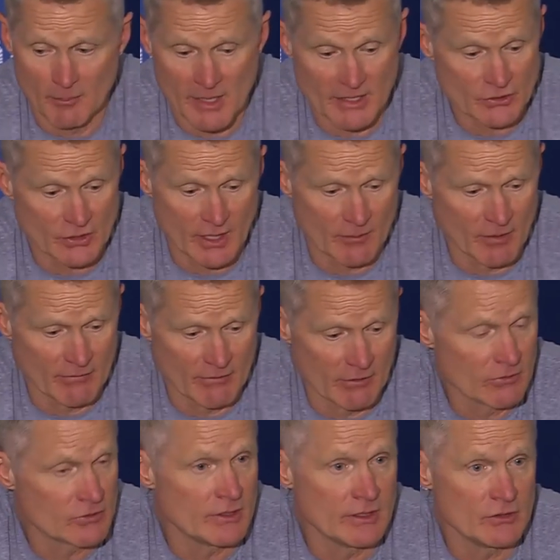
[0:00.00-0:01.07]
Best game I've
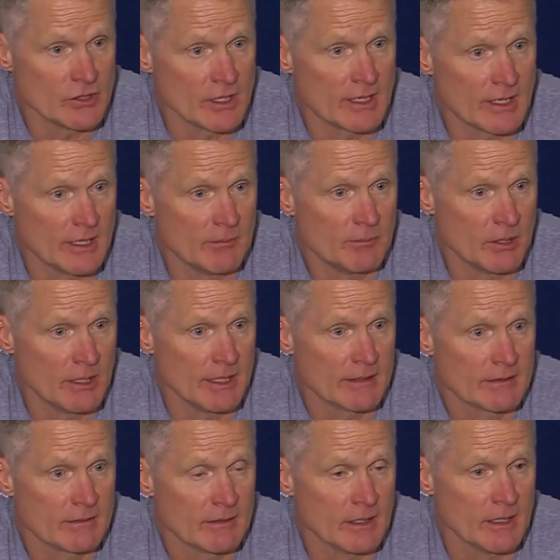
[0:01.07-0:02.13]
ever seen JK play,
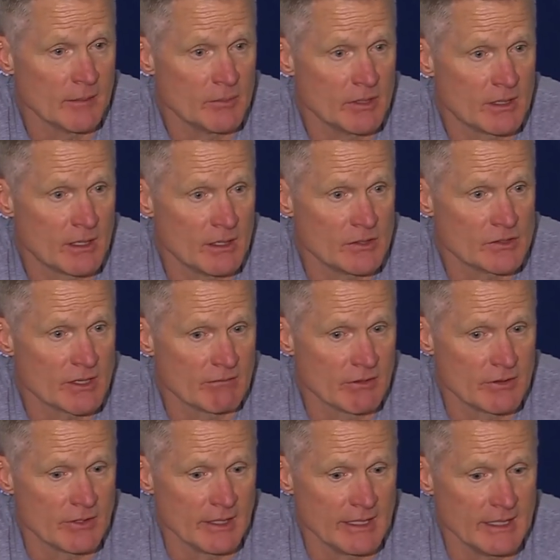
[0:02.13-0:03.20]
because
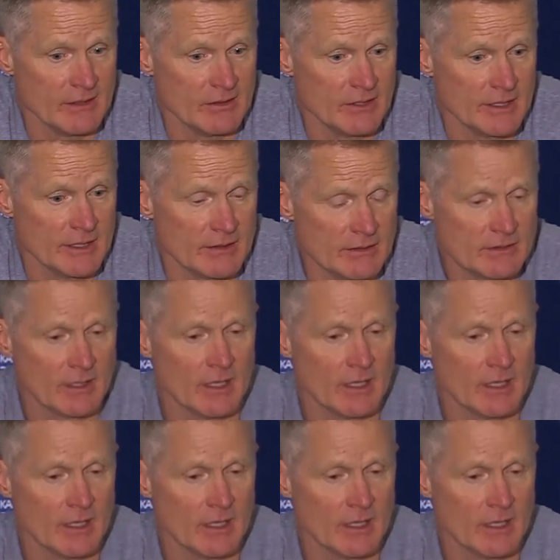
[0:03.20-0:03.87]
everything he did